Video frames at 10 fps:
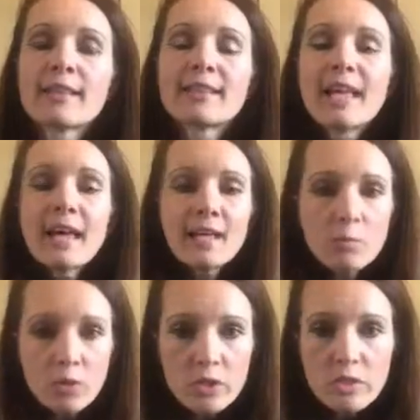That
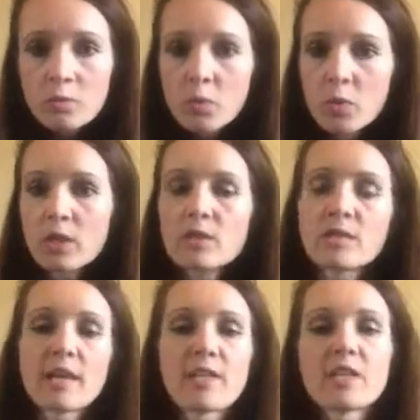number is important
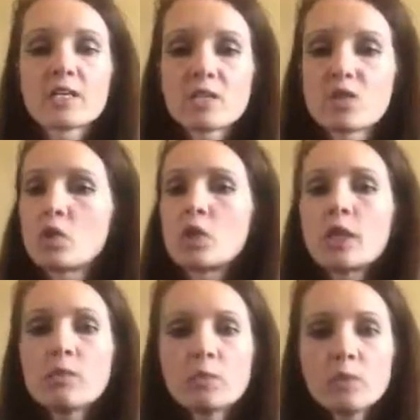to have that
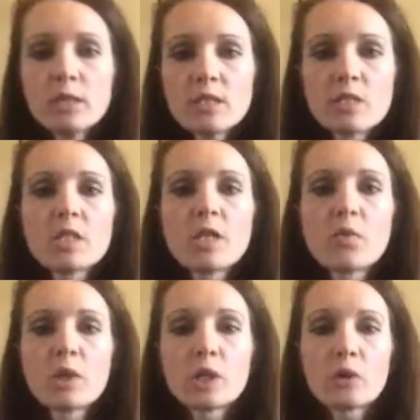starting point to know
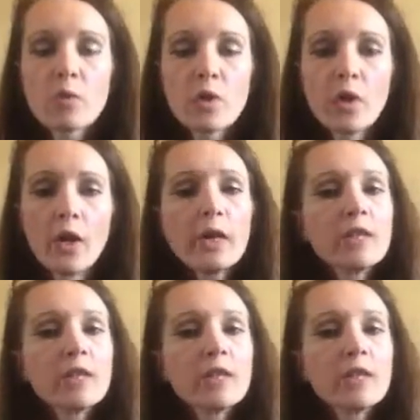where you are,